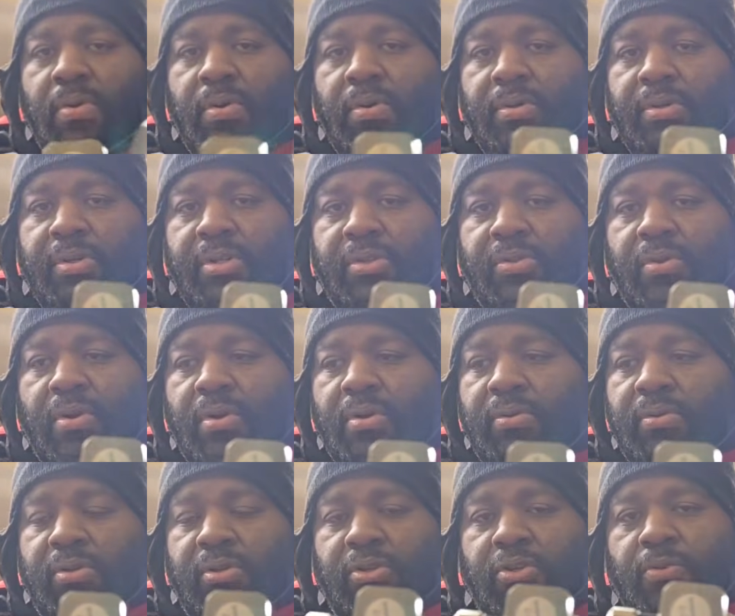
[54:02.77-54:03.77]
to throw
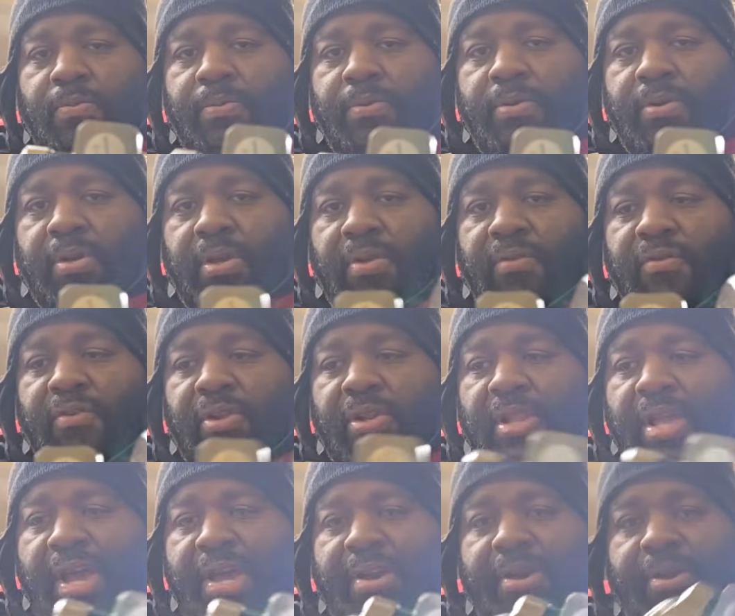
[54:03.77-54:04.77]
super even
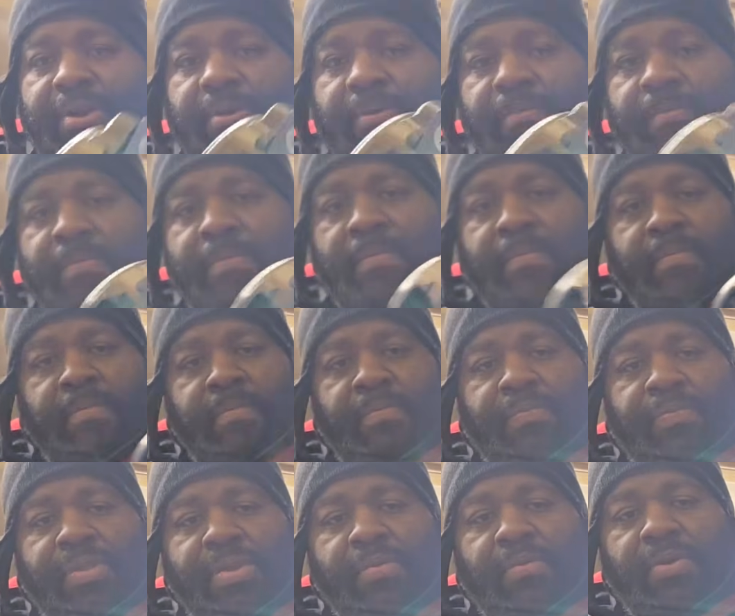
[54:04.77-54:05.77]
lighter
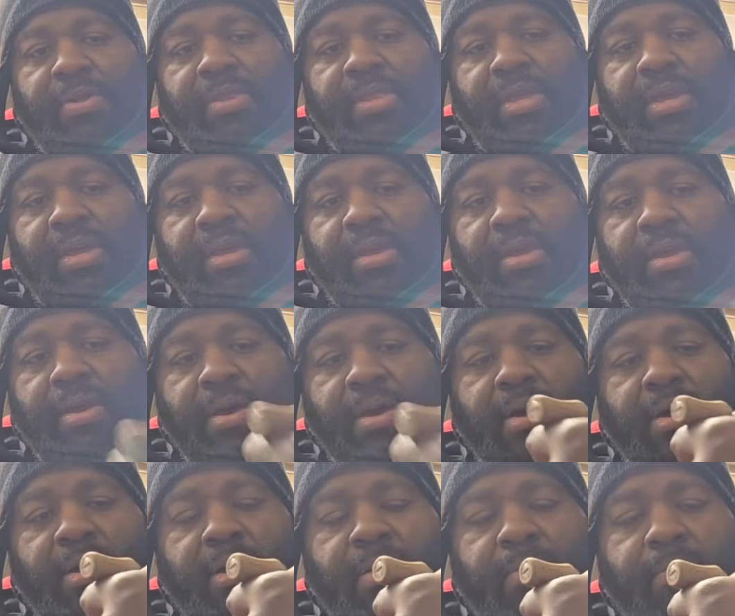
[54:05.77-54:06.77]
than what they
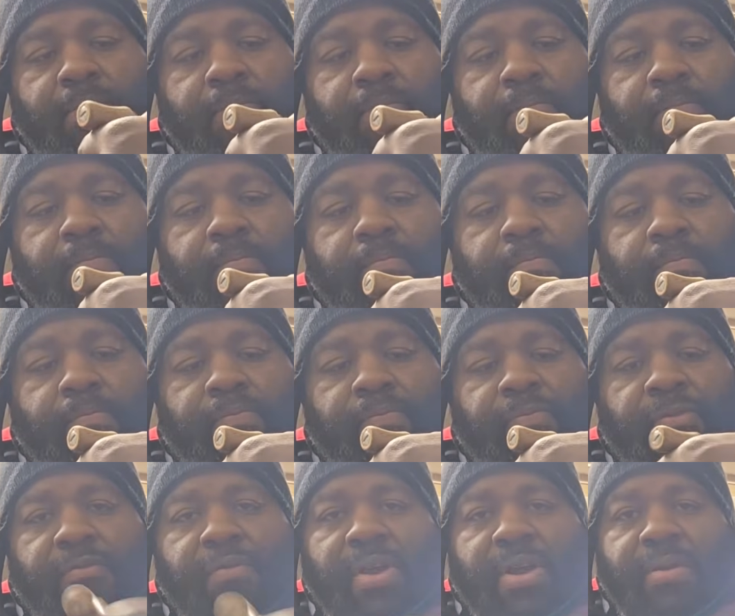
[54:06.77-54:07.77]

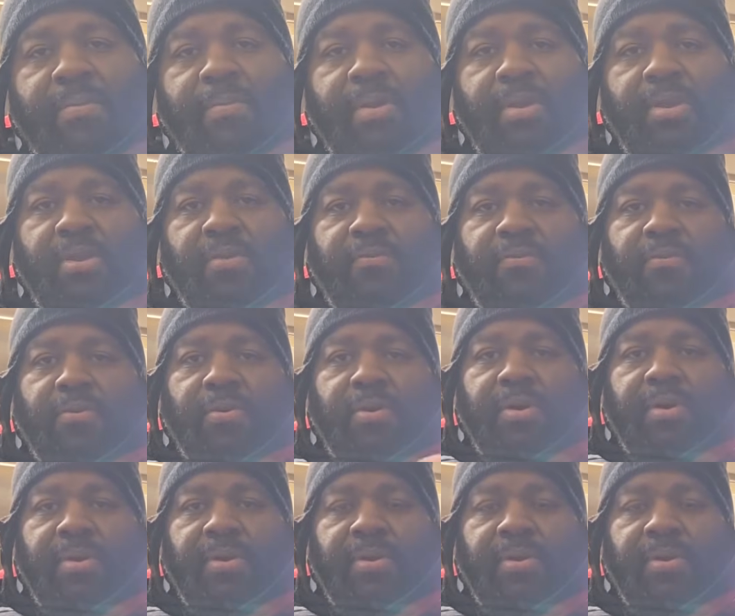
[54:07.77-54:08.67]
recommended it for.